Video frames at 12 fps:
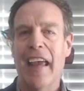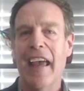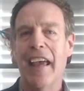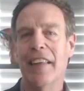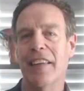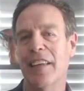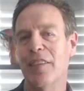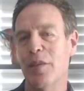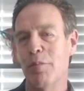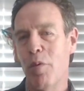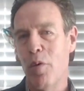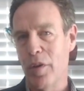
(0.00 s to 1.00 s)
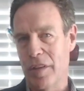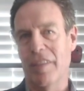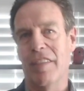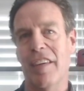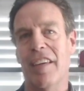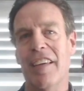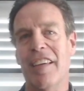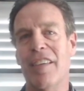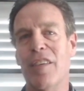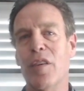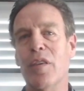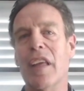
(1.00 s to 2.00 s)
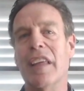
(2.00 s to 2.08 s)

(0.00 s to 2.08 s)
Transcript: And it's important to